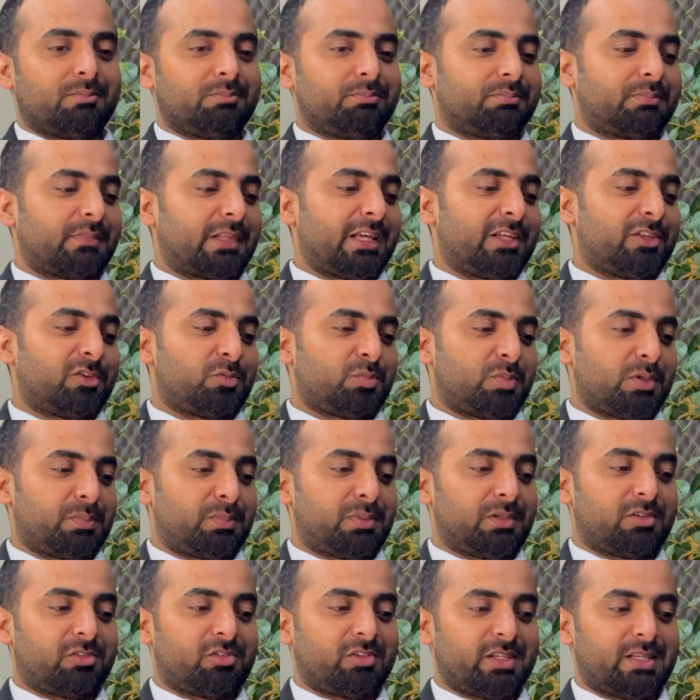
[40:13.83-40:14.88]
As people
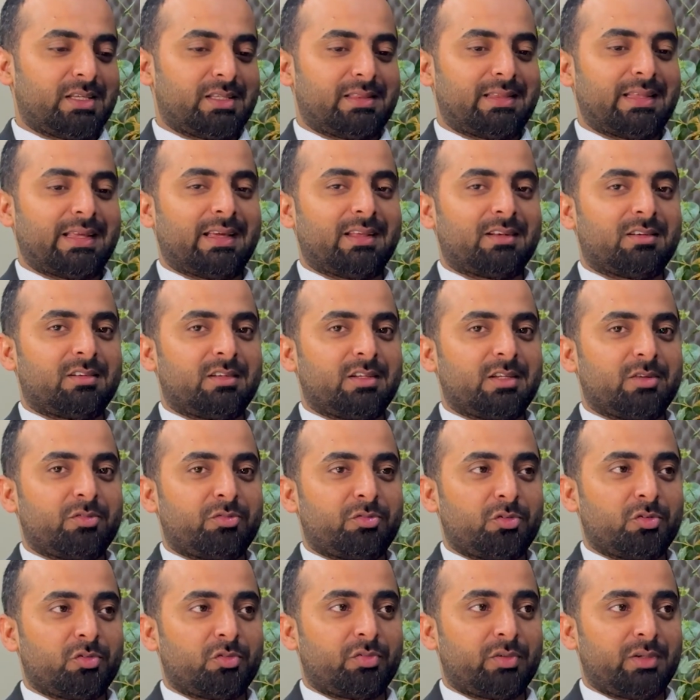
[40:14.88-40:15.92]
say that if
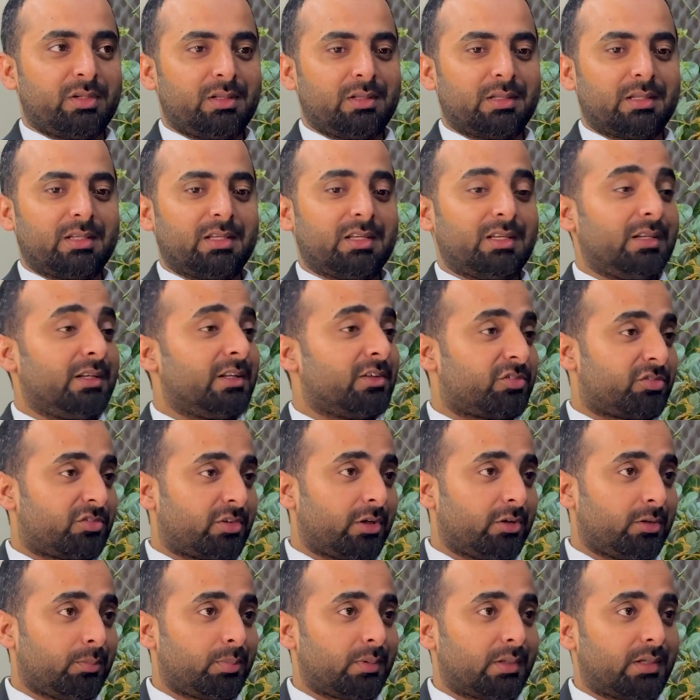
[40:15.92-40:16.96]
you feel in a
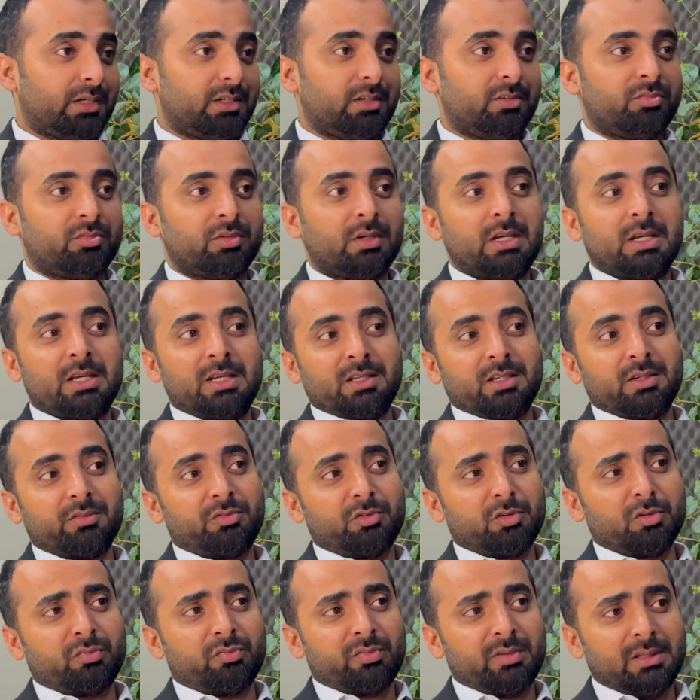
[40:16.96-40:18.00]
startup life, if you
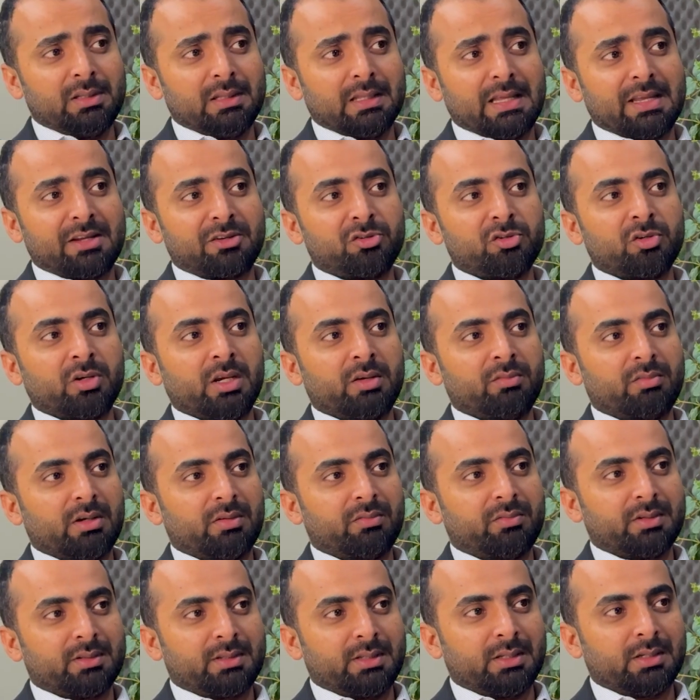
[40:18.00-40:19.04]
feel like you have
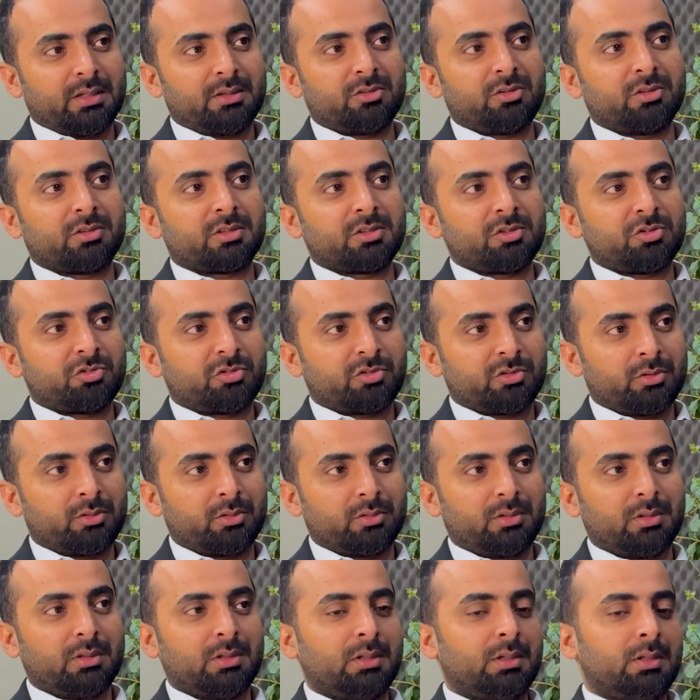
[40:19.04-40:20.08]
everything under
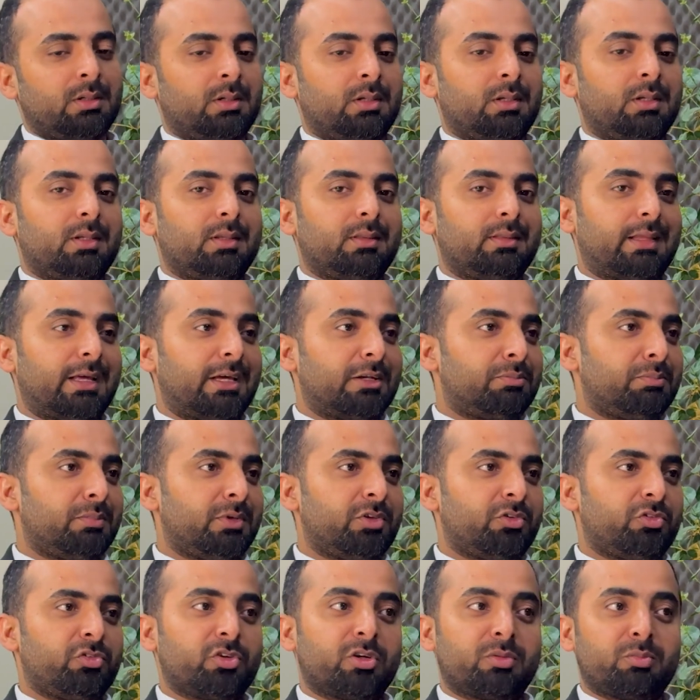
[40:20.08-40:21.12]
control, that means
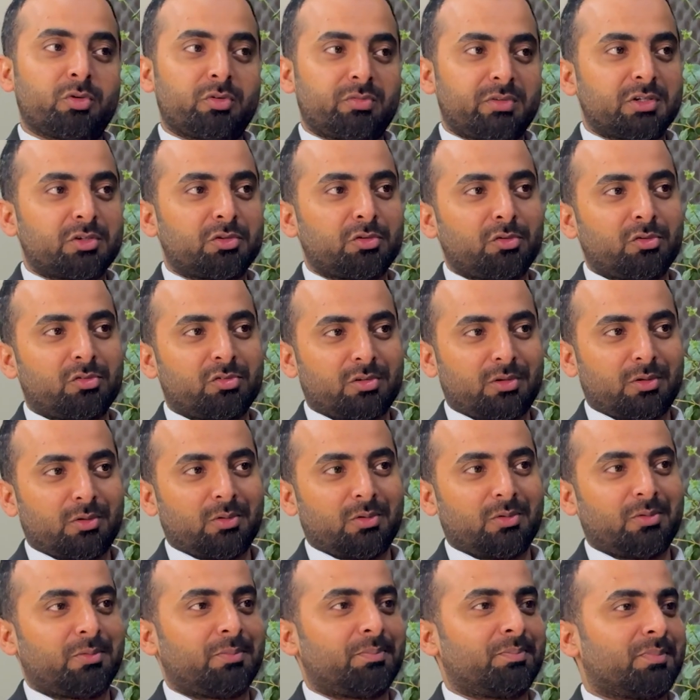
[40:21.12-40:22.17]
you are moving too
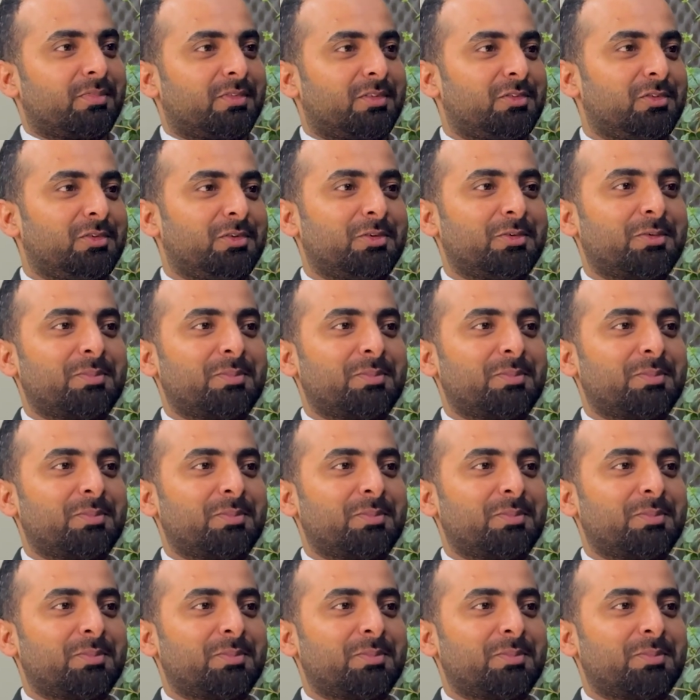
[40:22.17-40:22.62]
slow. So.